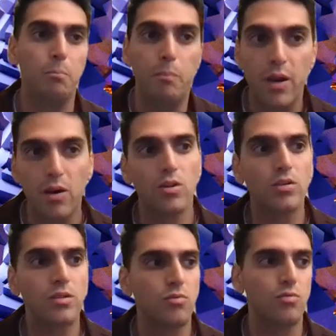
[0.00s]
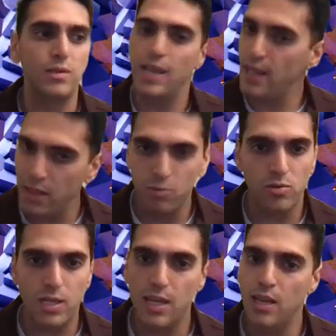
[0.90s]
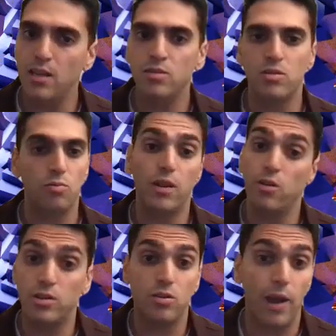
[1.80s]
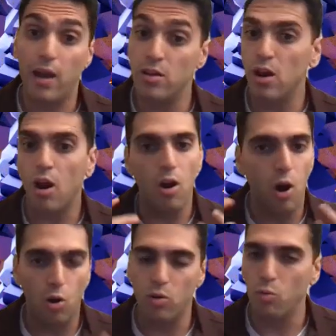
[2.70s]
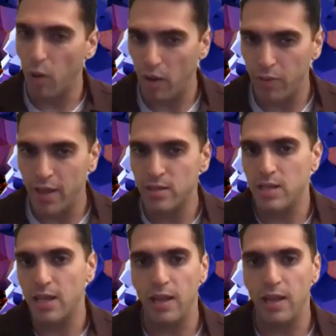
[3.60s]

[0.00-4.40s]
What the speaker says: build daily routines, whether it's around our own wellness